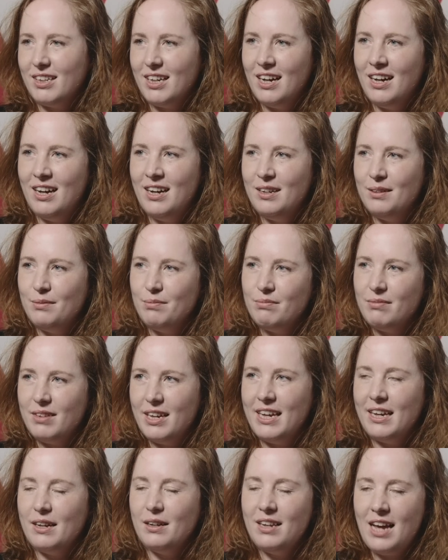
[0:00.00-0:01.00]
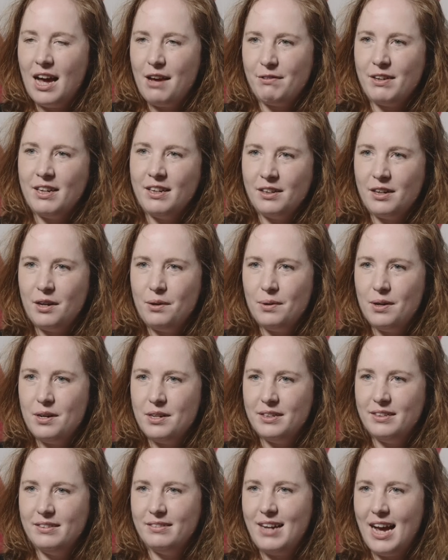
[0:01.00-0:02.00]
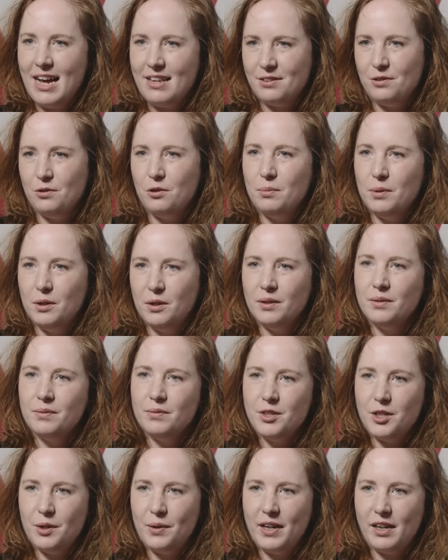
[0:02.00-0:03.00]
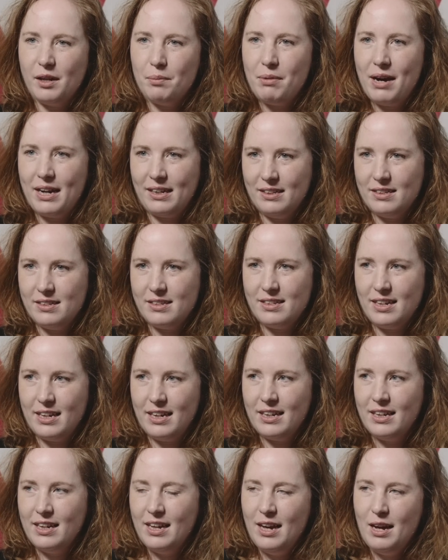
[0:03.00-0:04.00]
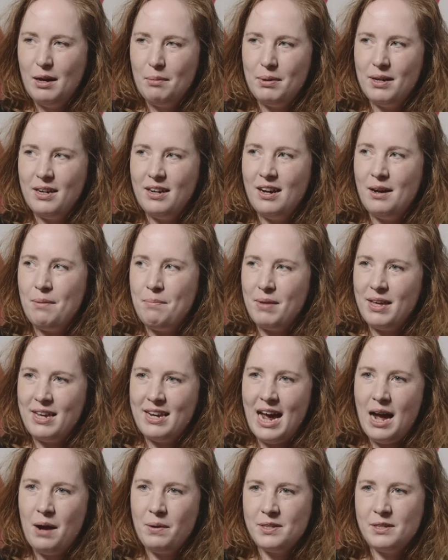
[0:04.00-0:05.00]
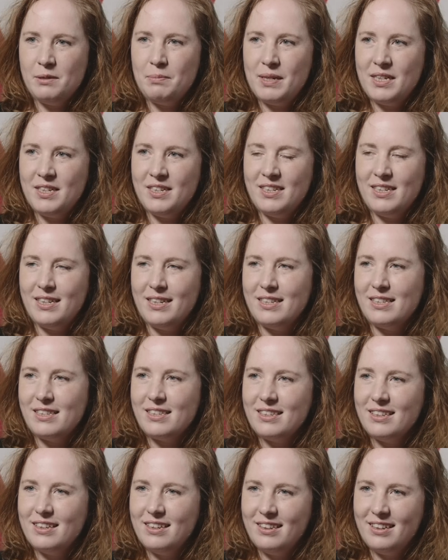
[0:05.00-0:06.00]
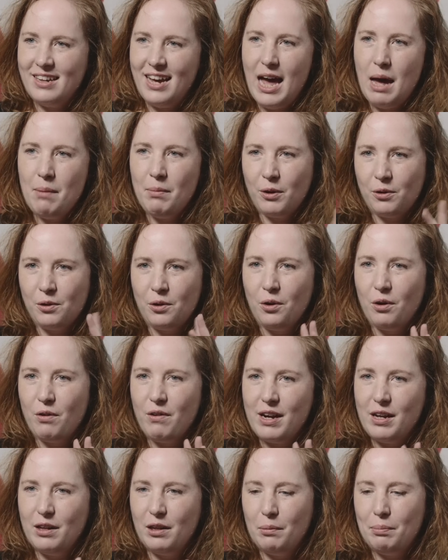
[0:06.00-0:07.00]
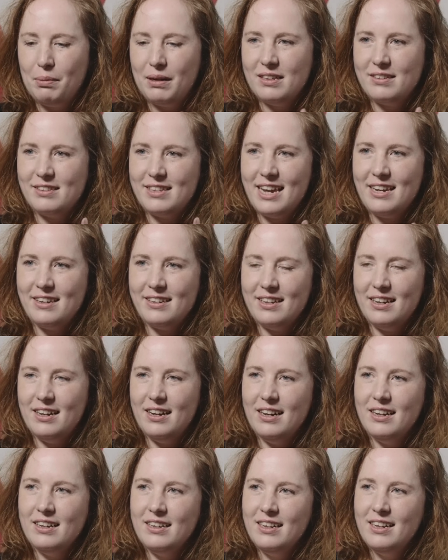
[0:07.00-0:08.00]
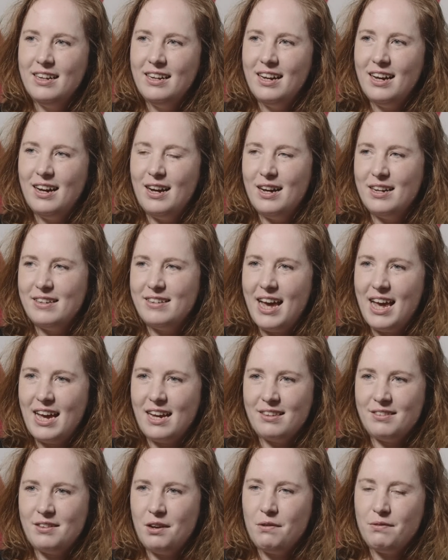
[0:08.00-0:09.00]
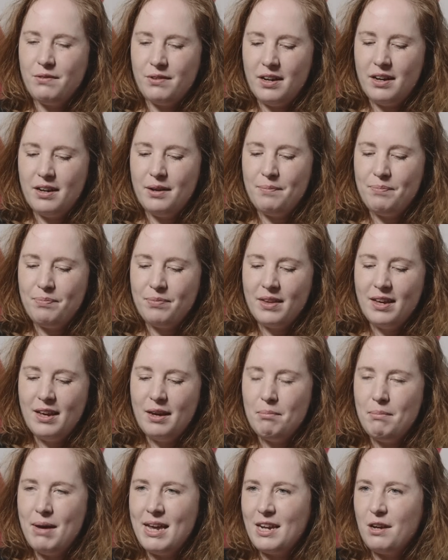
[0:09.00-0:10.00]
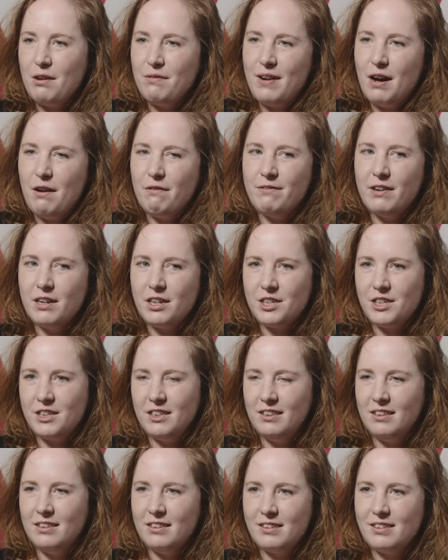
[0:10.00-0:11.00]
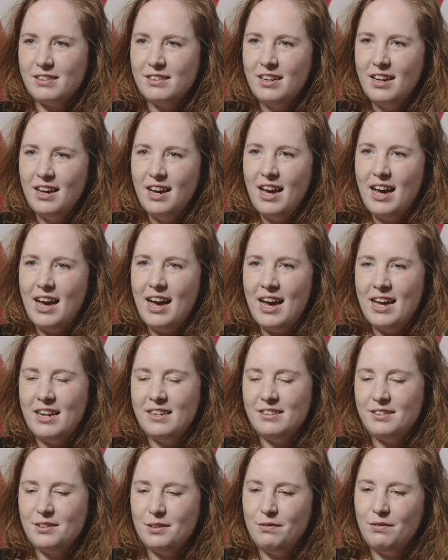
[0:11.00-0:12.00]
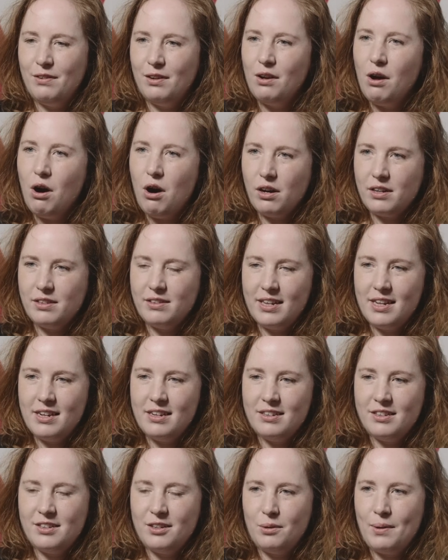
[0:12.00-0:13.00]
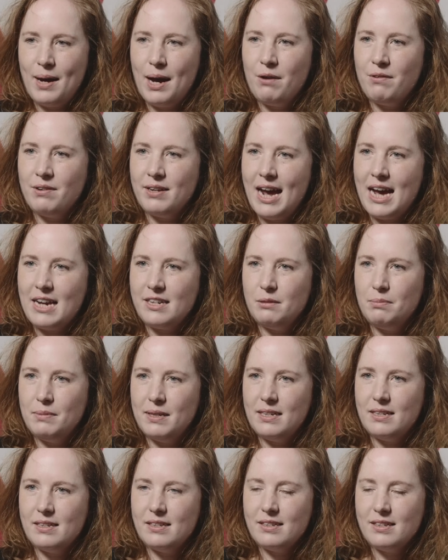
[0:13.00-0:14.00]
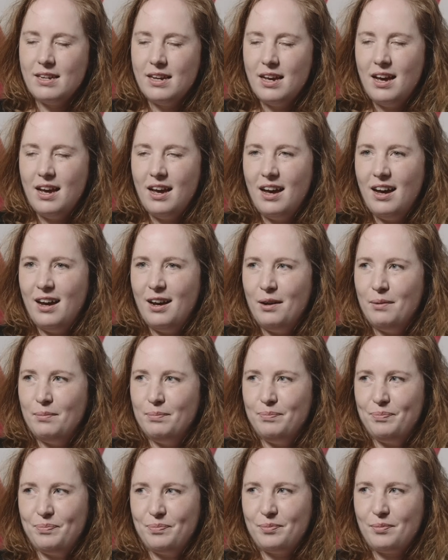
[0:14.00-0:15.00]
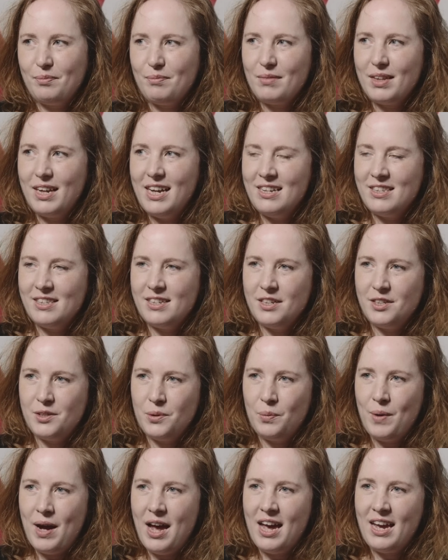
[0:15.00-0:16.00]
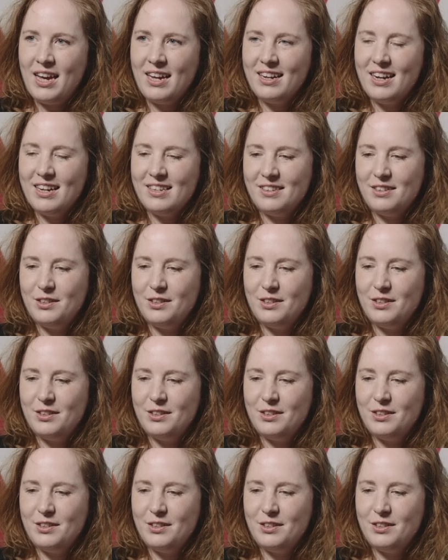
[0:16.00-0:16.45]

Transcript: uh, It, life can go on as normal during a pregnancy. But um, in our species, the hemicorial placenta uh, takes over many of our functions and sort of locks into our anatomies um, in such a way as